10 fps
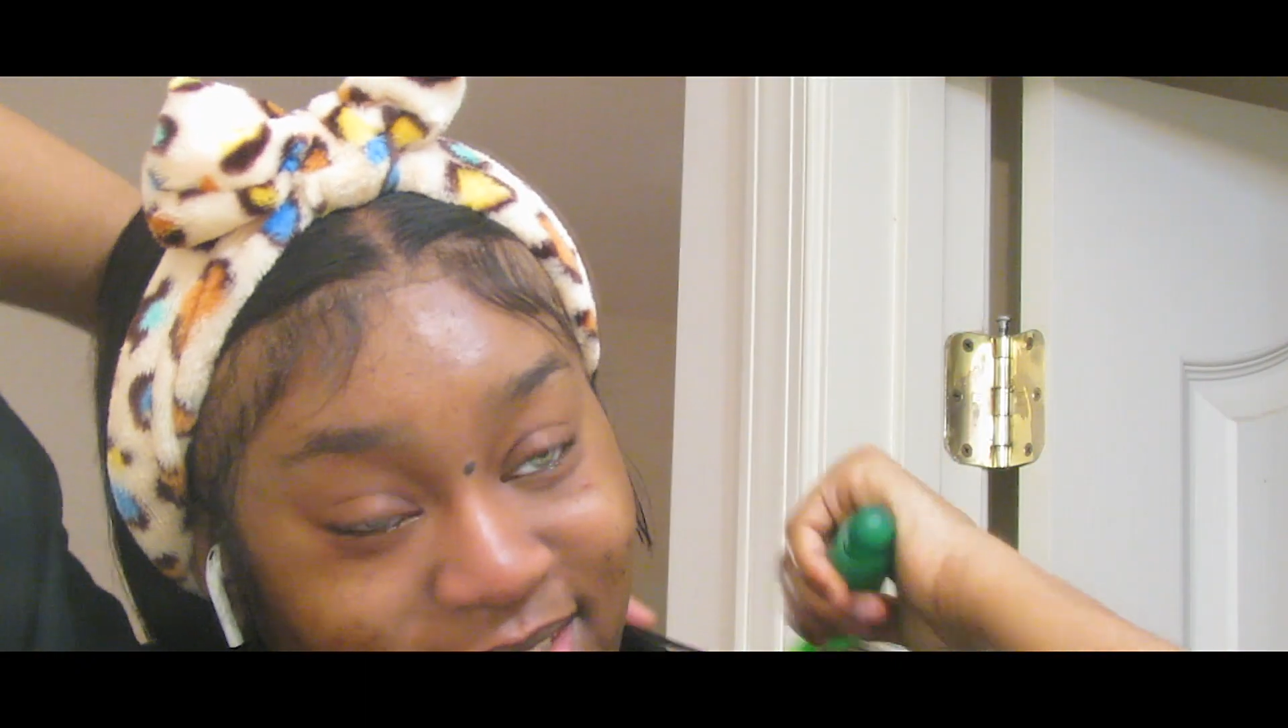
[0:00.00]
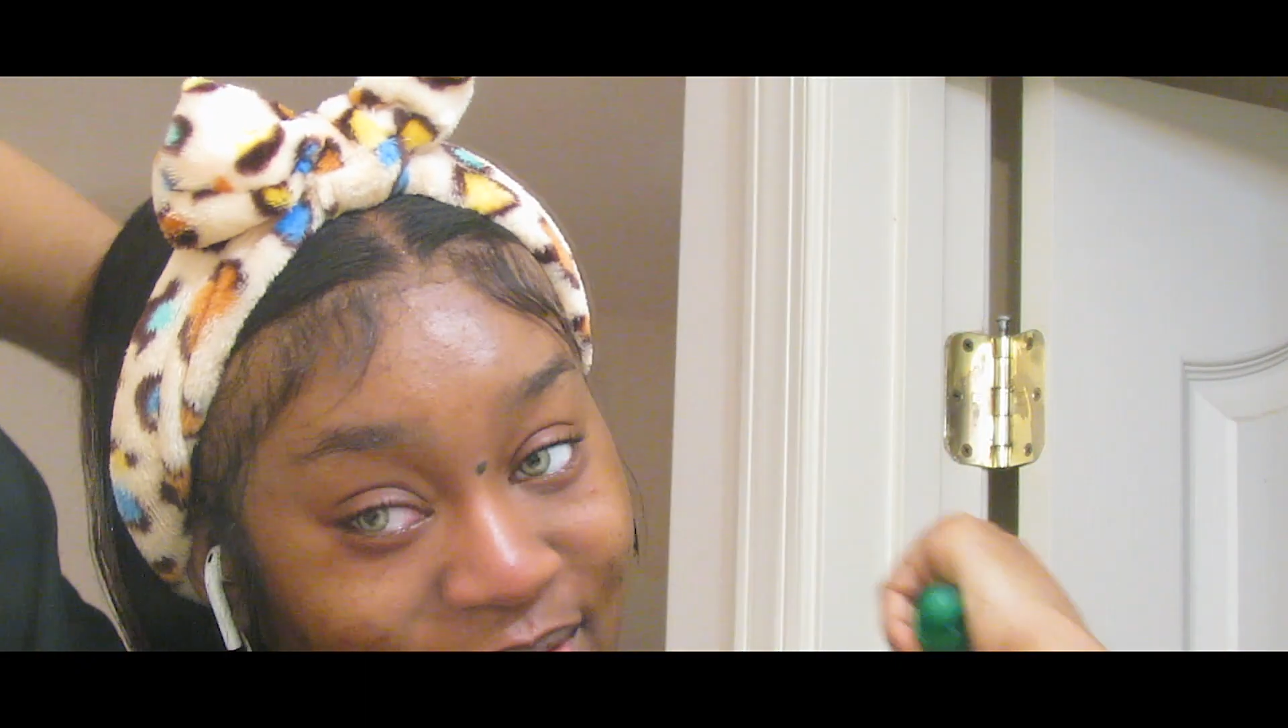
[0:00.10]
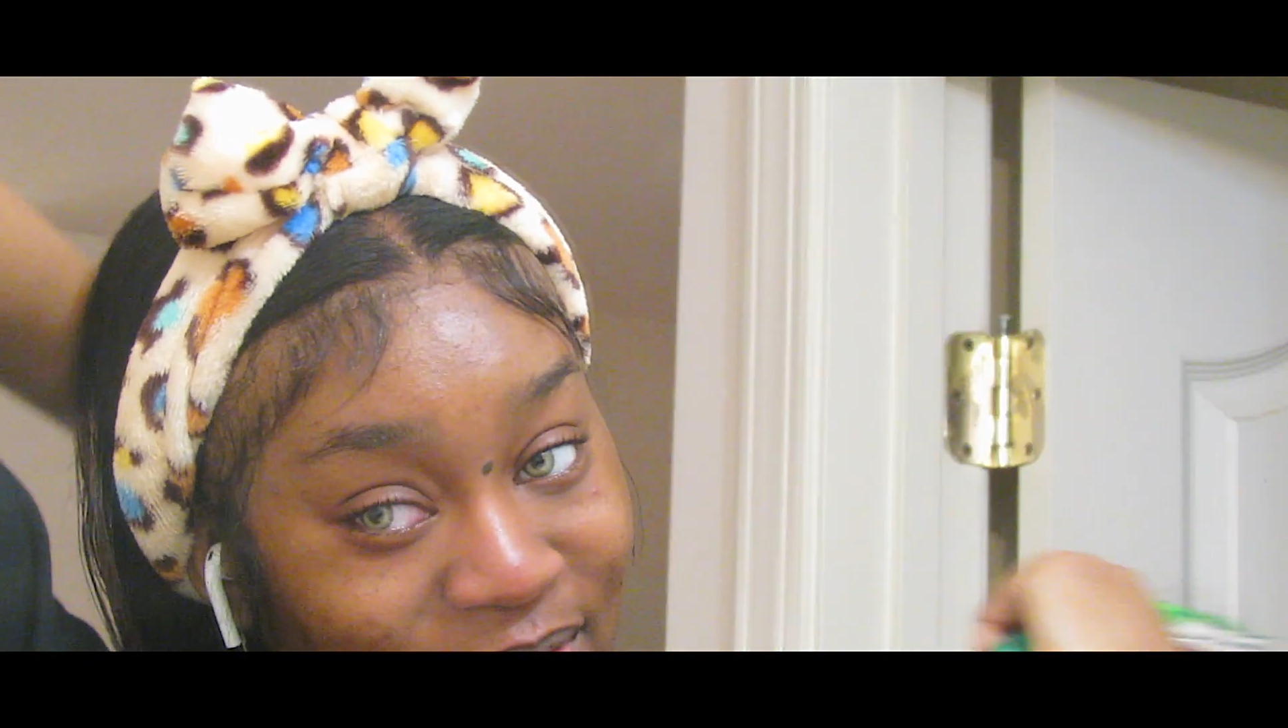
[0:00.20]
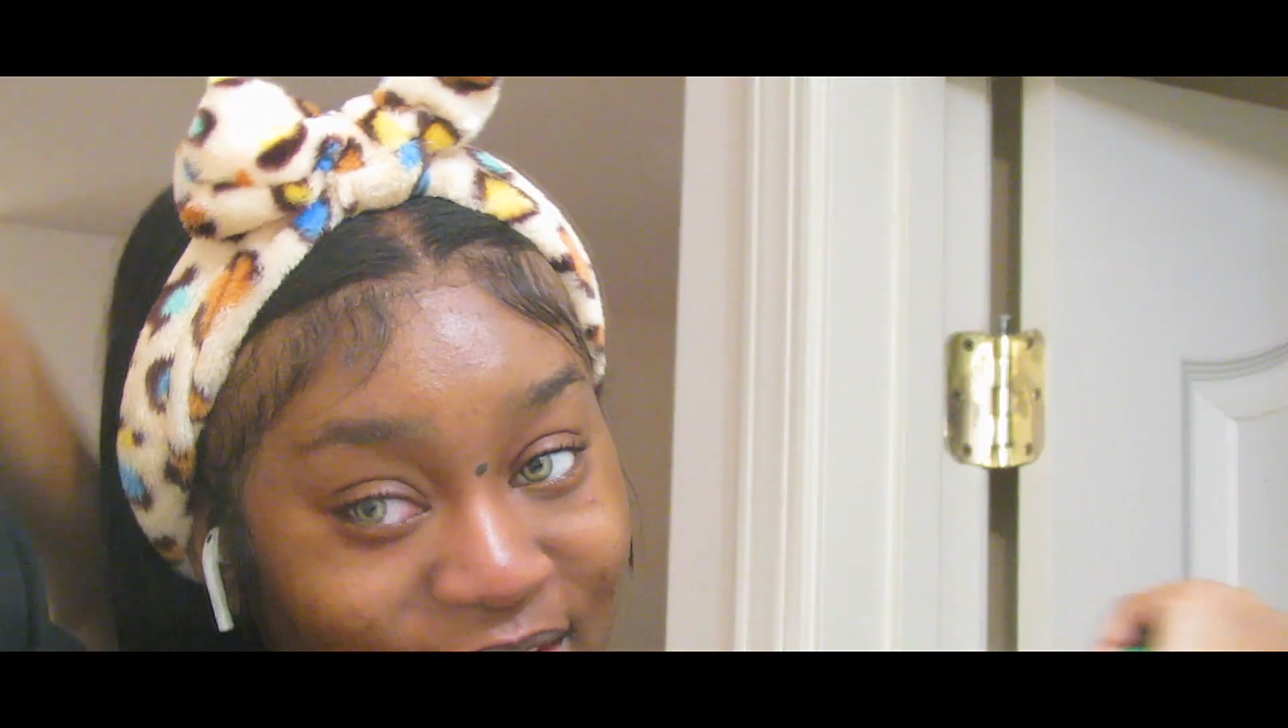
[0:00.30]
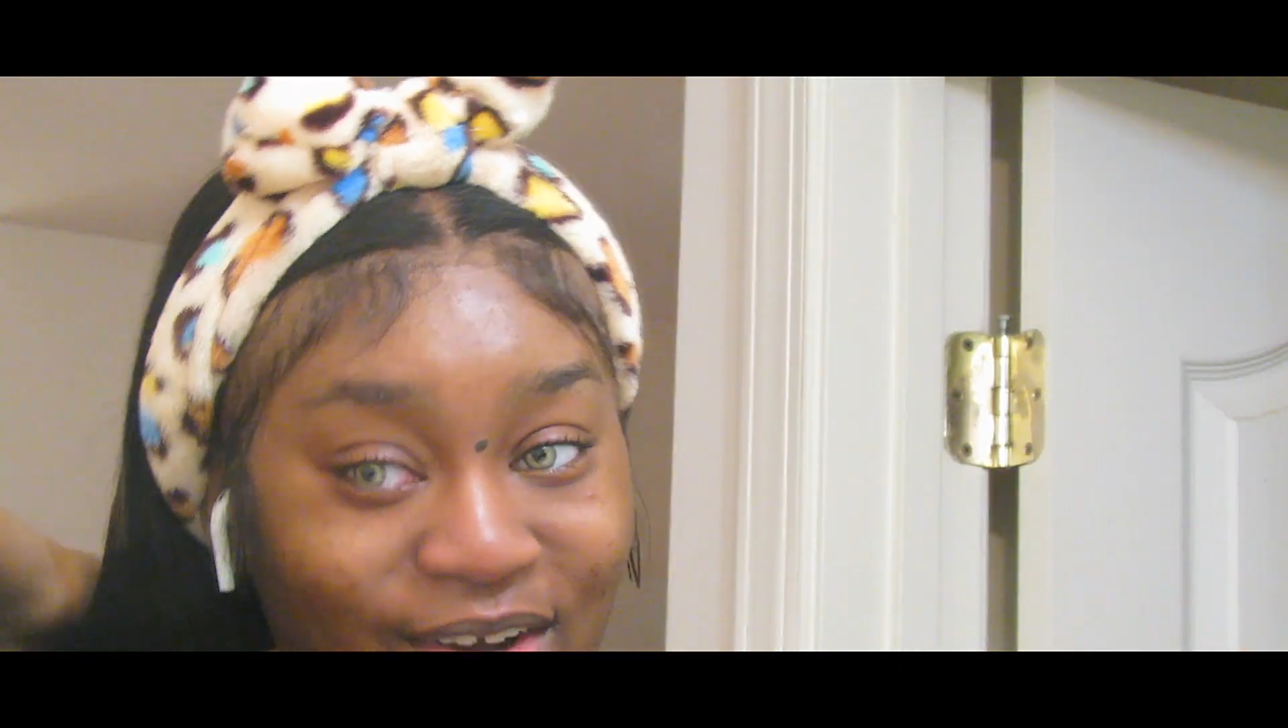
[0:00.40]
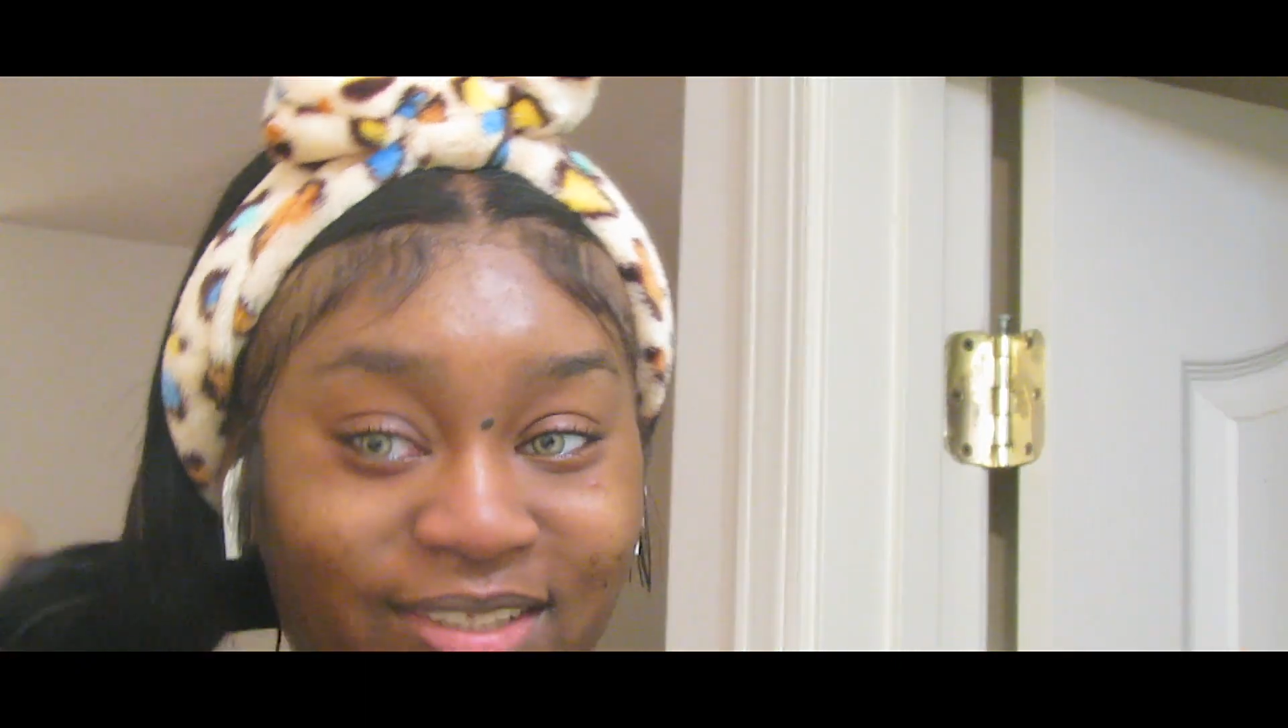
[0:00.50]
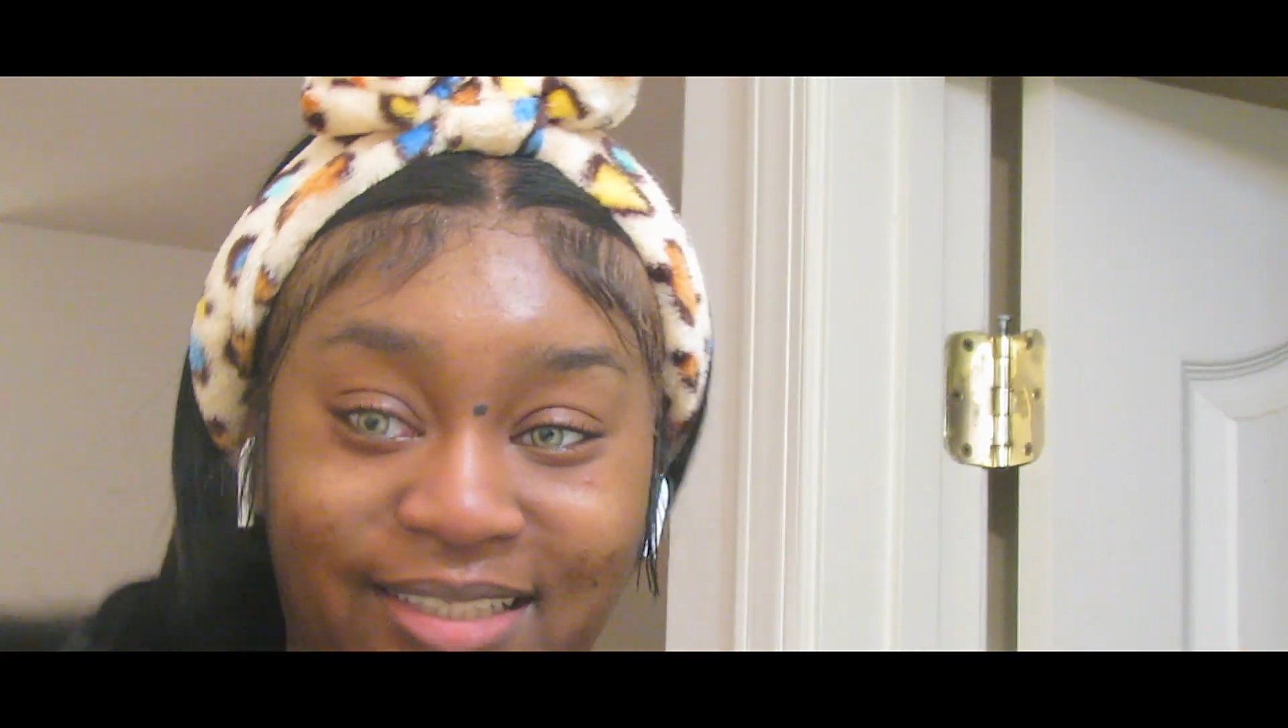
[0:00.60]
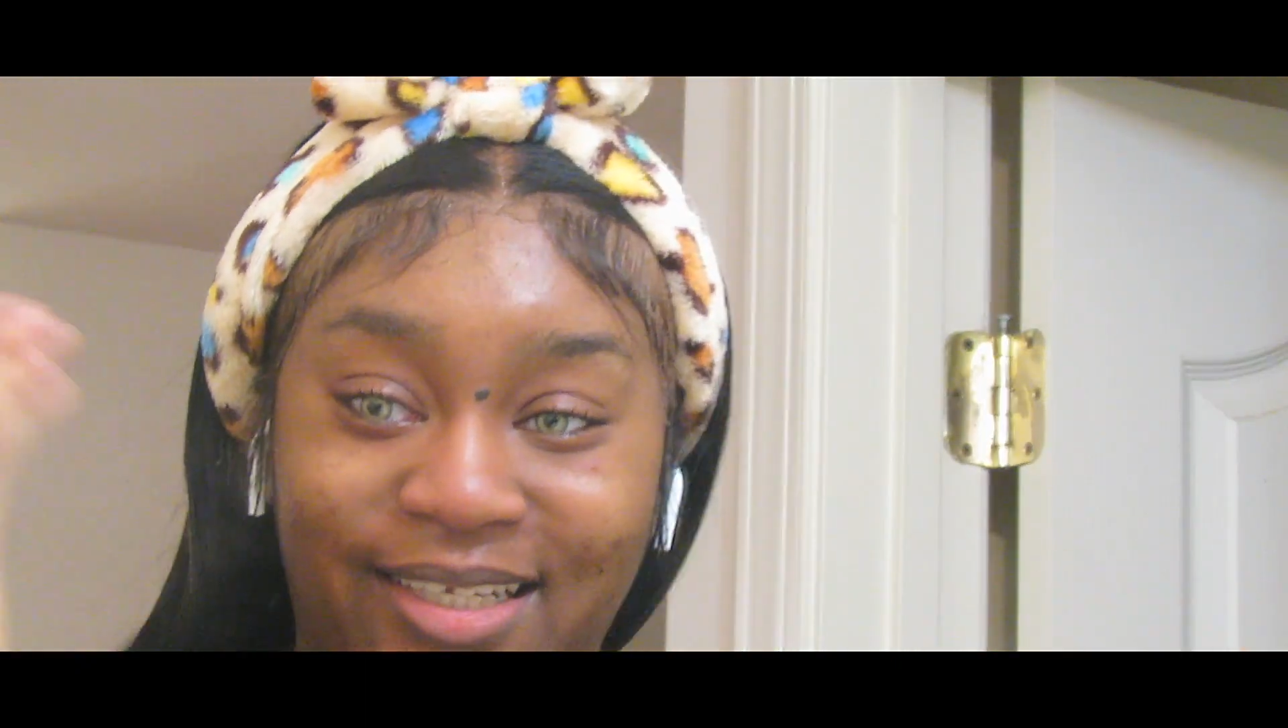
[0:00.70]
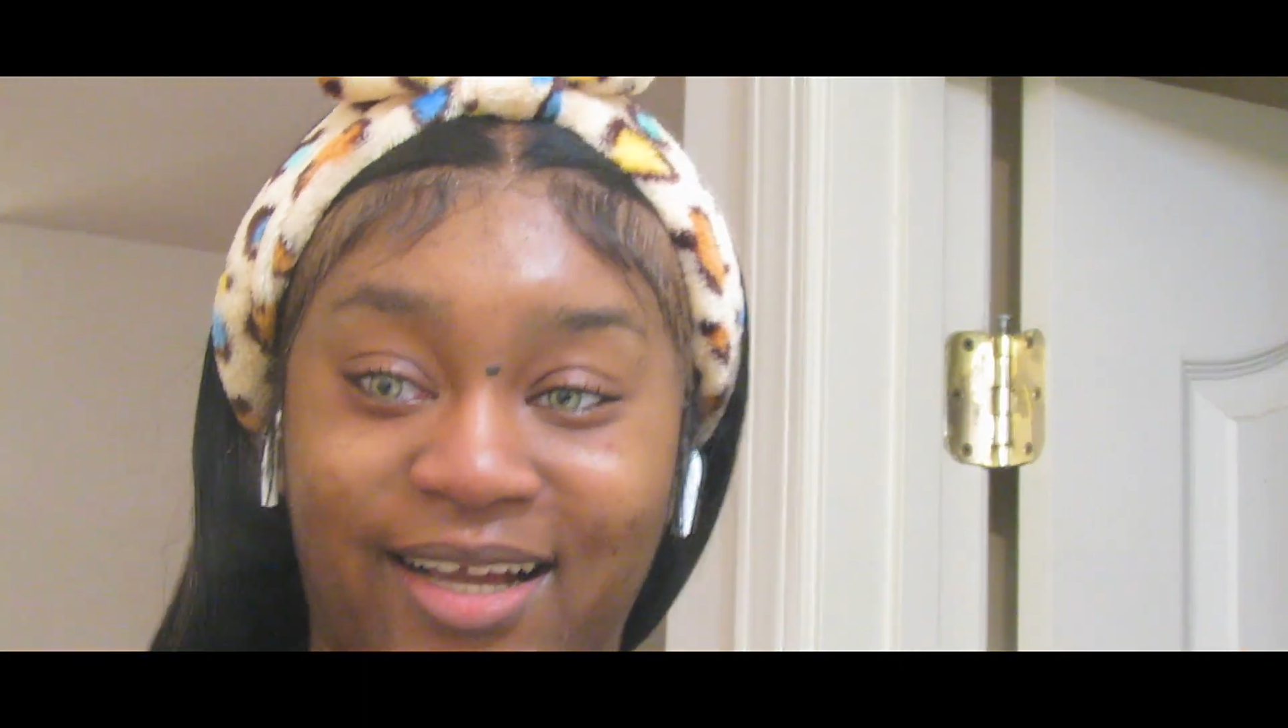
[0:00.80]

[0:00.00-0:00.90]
time wearing contacts,